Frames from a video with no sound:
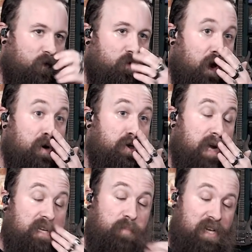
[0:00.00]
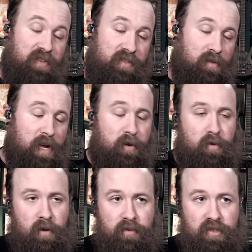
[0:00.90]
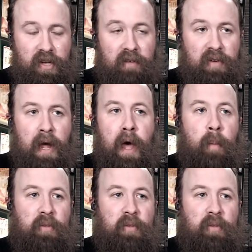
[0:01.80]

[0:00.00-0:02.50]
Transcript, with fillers: Fender jazz basses and a lot of their other stuff,